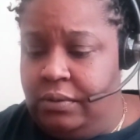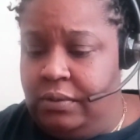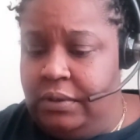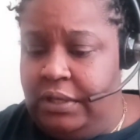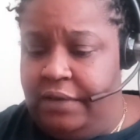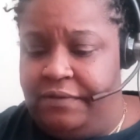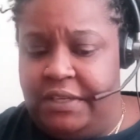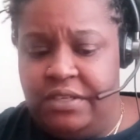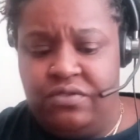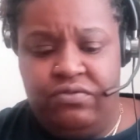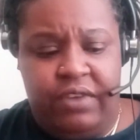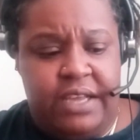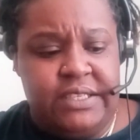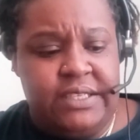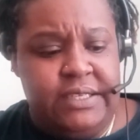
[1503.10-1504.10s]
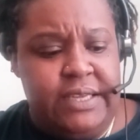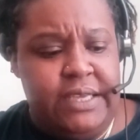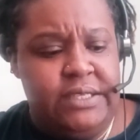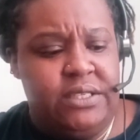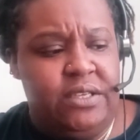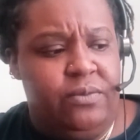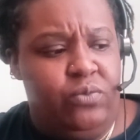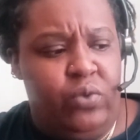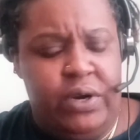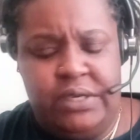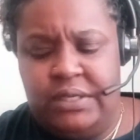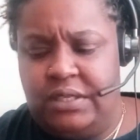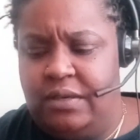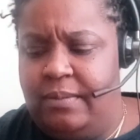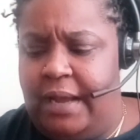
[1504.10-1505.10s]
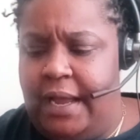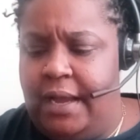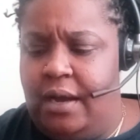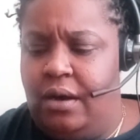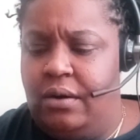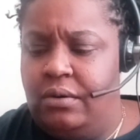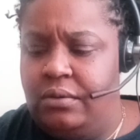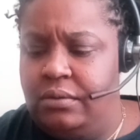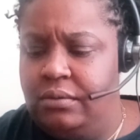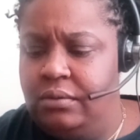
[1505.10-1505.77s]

If this resonates somewhere, somehow,